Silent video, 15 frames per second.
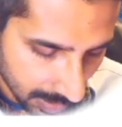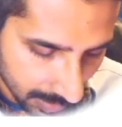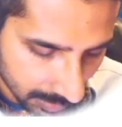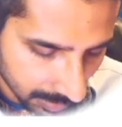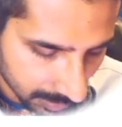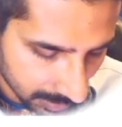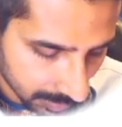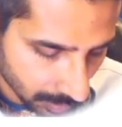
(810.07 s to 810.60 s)

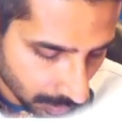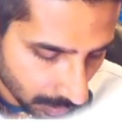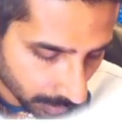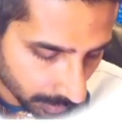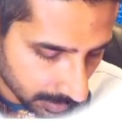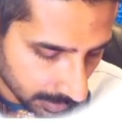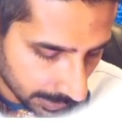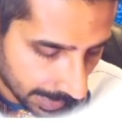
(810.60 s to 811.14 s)
This is all
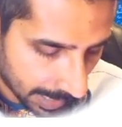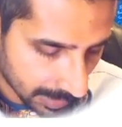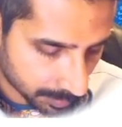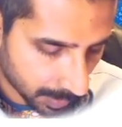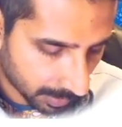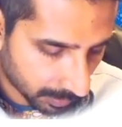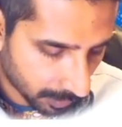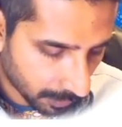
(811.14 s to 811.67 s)
the
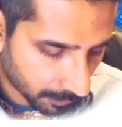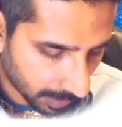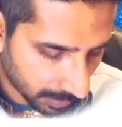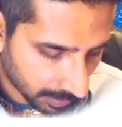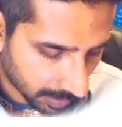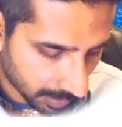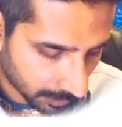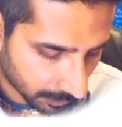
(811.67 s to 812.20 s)
aspect of
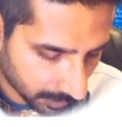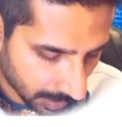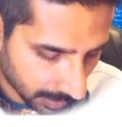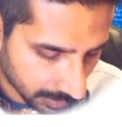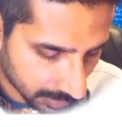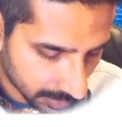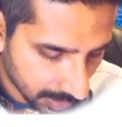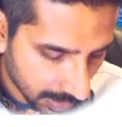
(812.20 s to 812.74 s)
Internet of
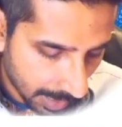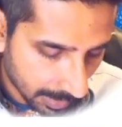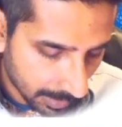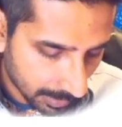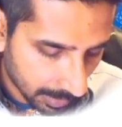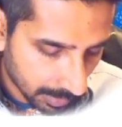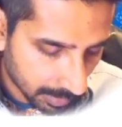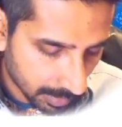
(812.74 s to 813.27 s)
Things, and it
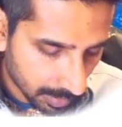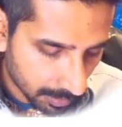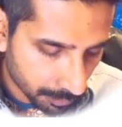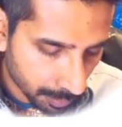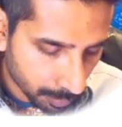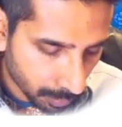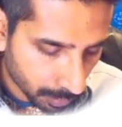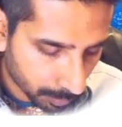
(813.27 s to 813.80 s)
can
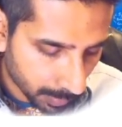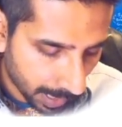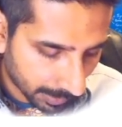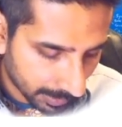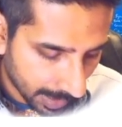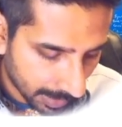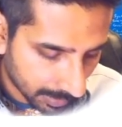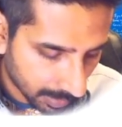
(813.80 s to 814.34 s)
report back
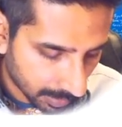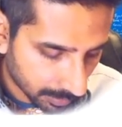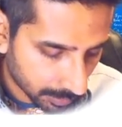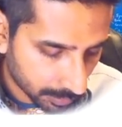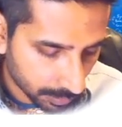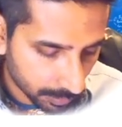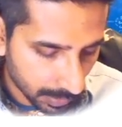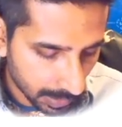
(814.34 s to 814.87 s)
data
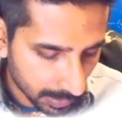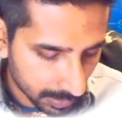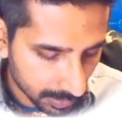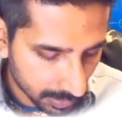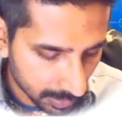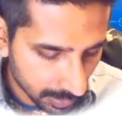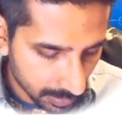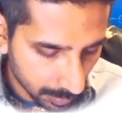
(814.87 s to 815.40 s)
to
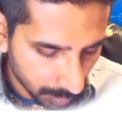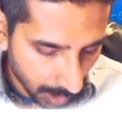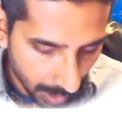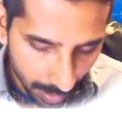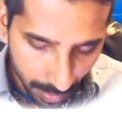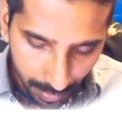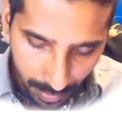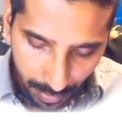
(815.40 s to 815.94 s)
its
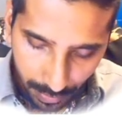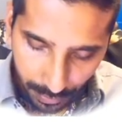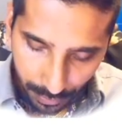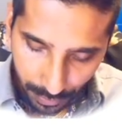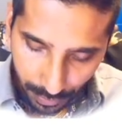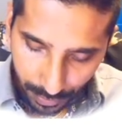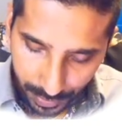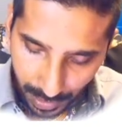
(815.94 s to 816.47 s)
supplier, to
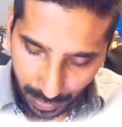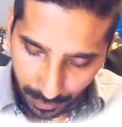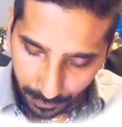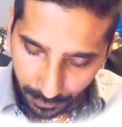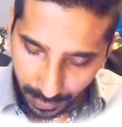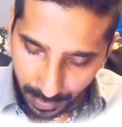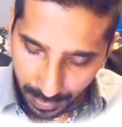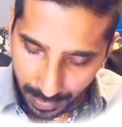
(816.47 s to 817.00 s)
yourself,